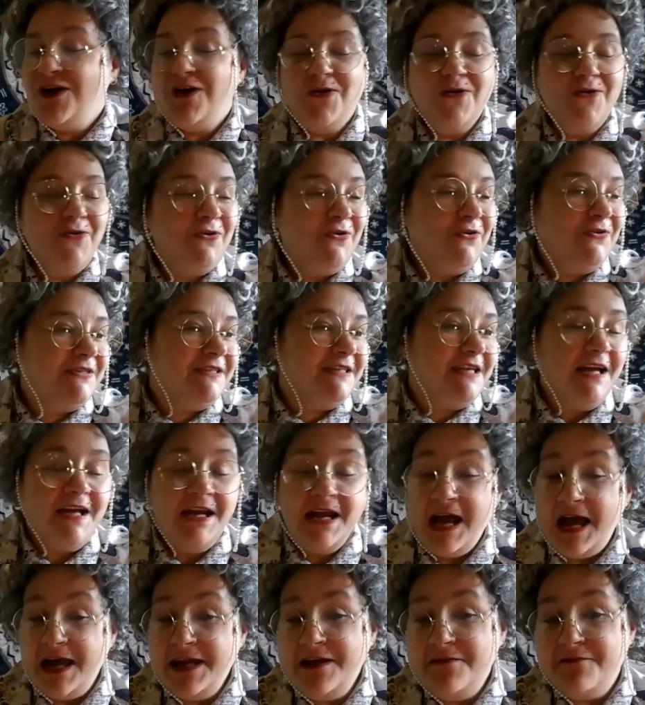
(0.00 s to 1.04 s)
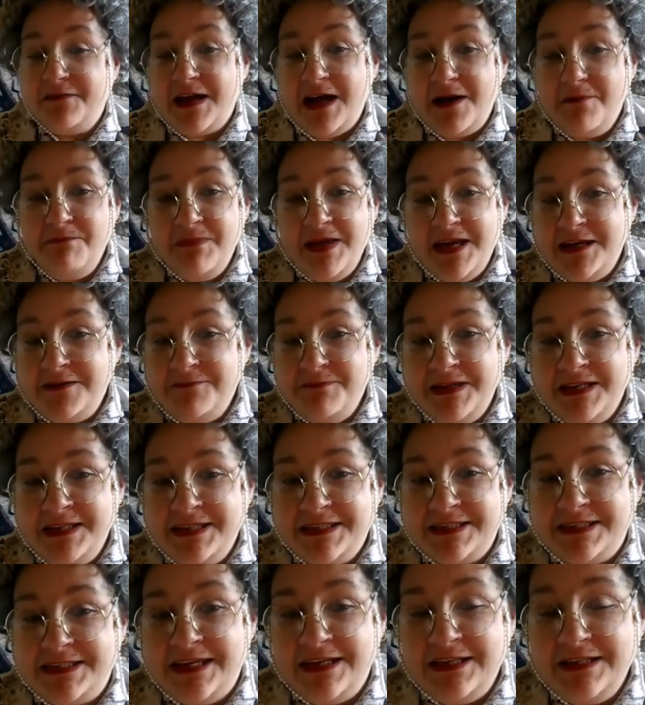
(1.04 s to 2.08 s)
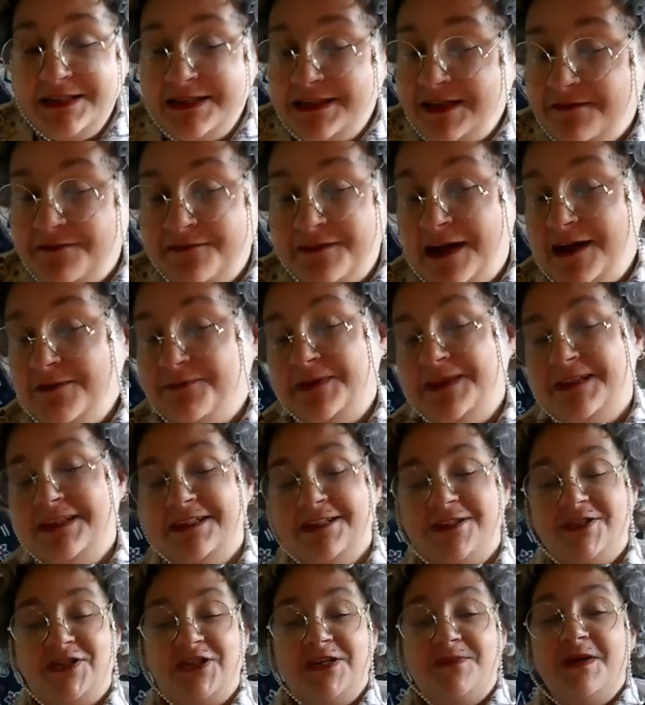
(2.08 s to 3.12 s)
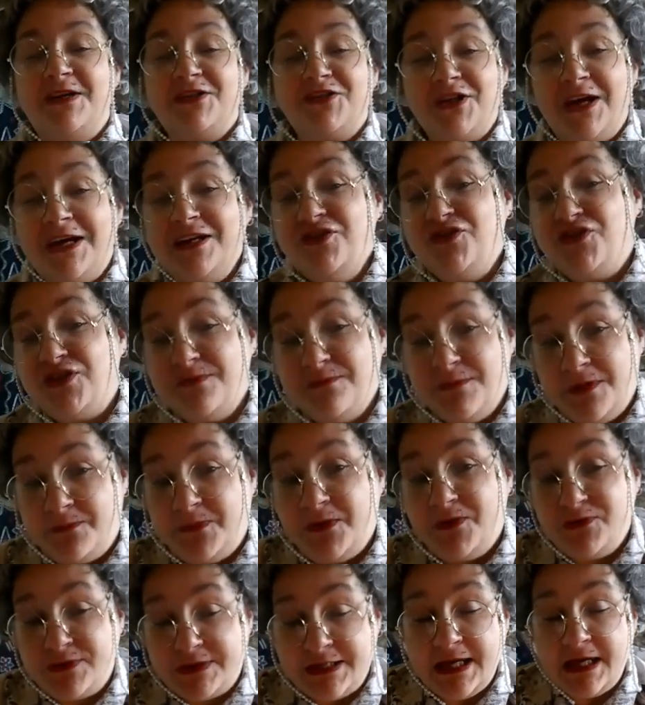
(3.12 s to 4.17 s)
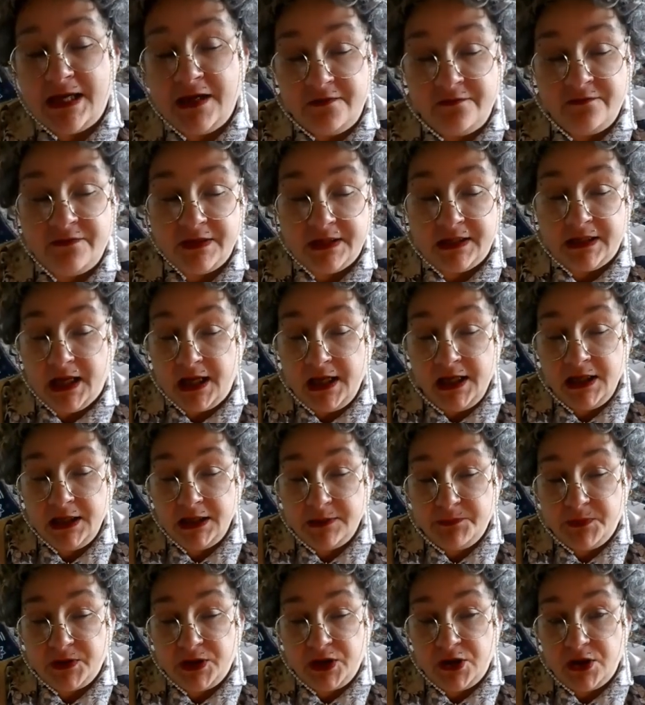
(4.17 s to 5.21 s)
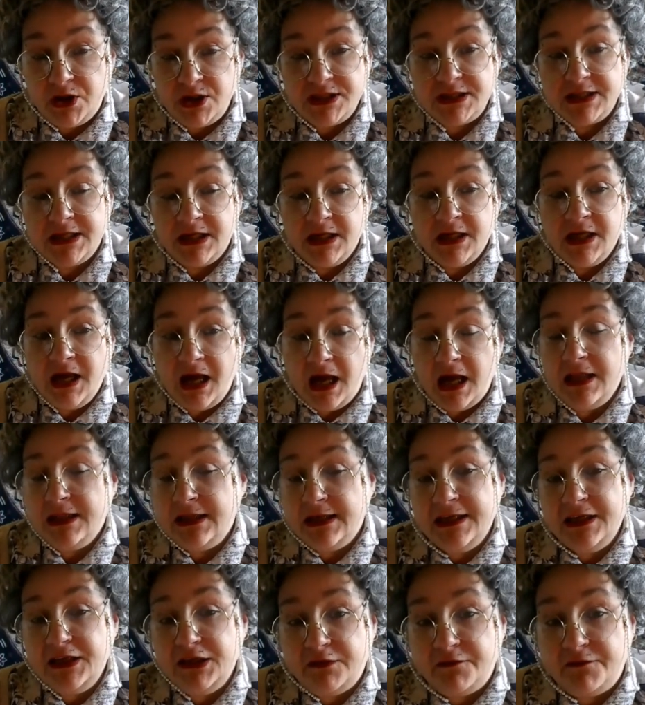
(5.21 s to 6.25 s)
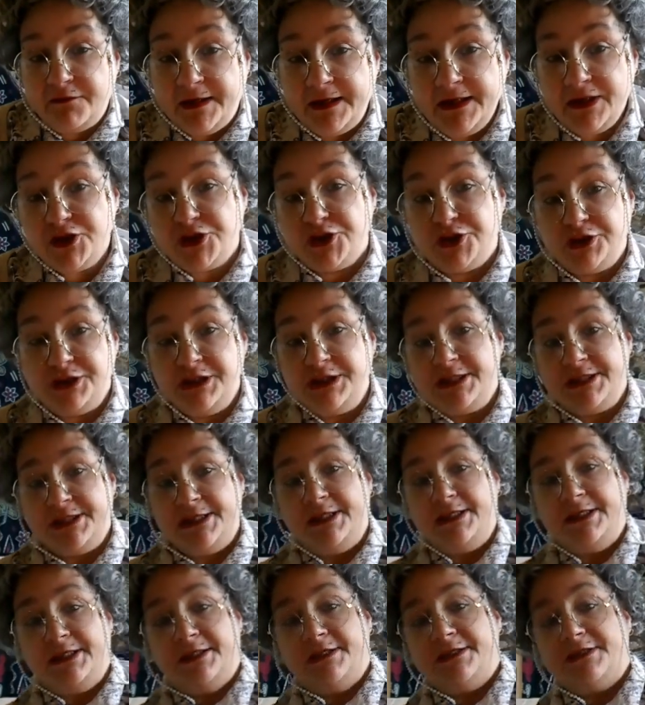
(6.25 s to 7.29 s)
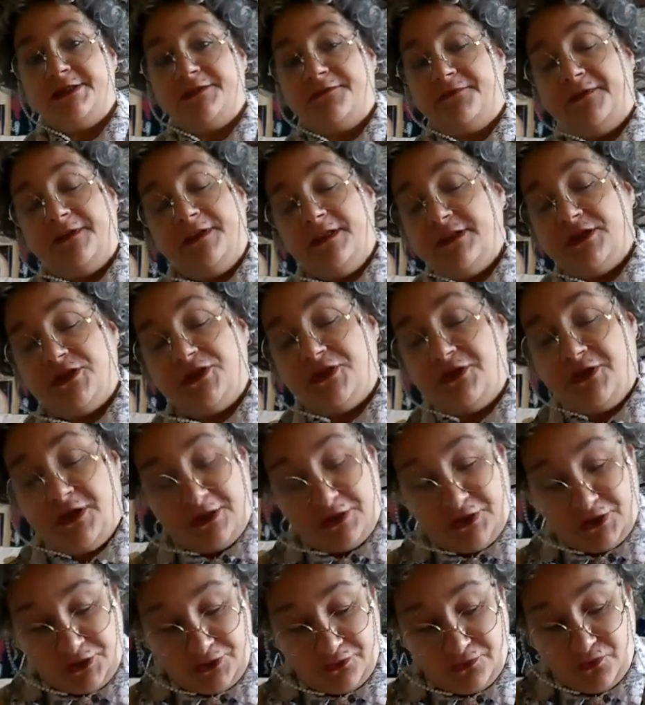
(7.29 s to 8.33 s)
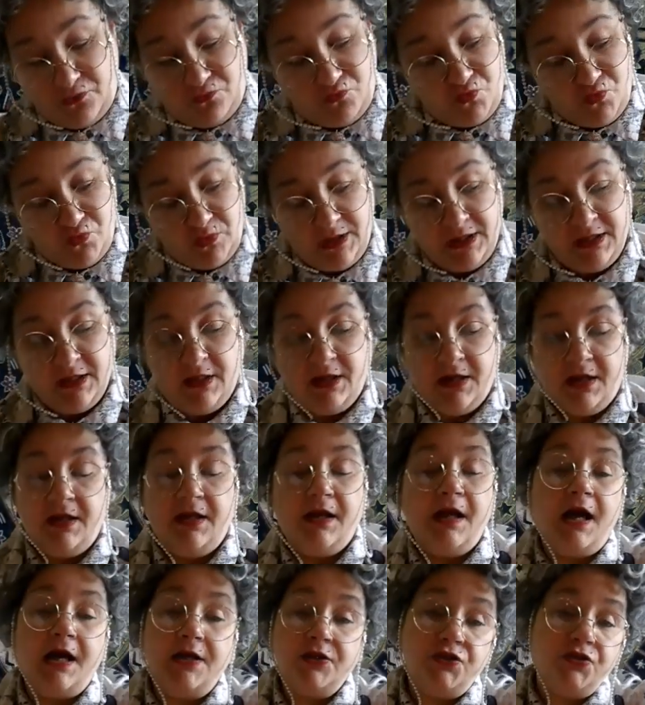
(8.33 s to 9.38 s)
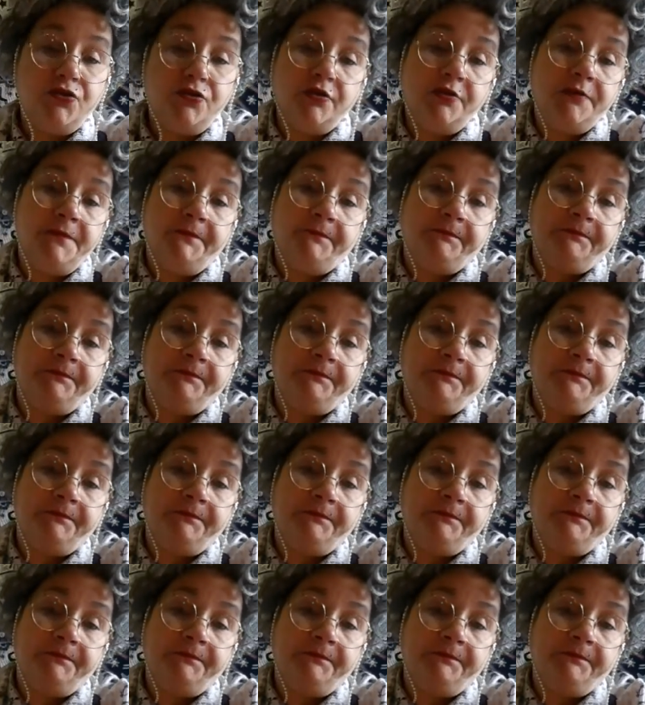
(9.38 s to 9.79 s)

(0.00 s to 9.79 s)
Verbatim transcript: Oh dear, and I've got a mermaid's tail. It's a fabulous dream. I try and dream about it every night because I like fish, you see. It's, it's, it's oh, I do.